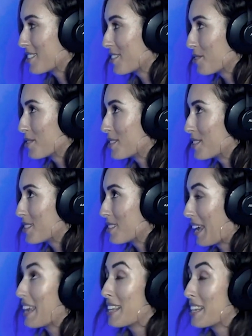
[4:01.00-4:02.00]
to
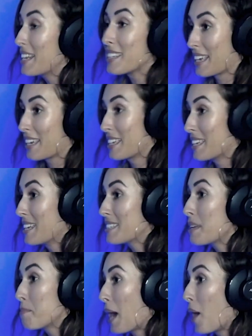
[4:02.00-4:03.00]
like, and it is like, it
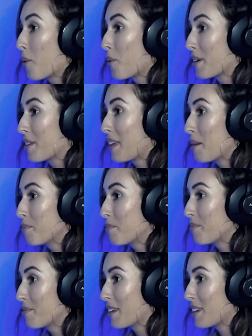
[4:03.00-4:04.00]
is empowering
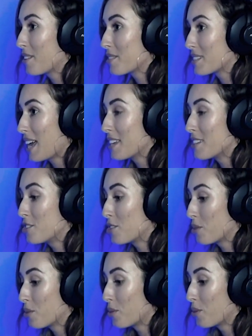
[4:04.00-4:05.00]
them, like you said,
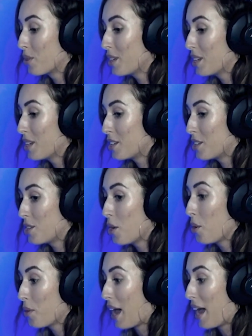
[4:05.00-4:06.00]
to
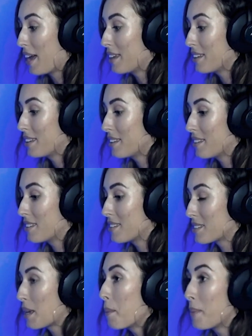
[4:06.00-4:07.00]
know that
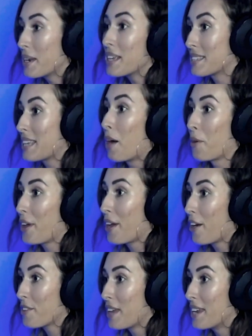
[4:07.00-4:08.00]
somebody is out
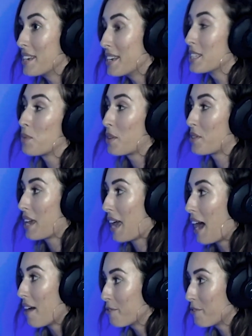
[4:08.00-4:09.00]
there that needs what they
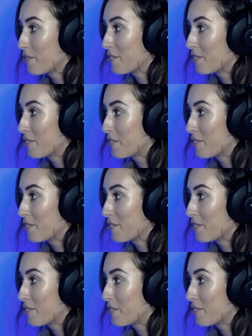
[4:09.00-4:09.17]
have.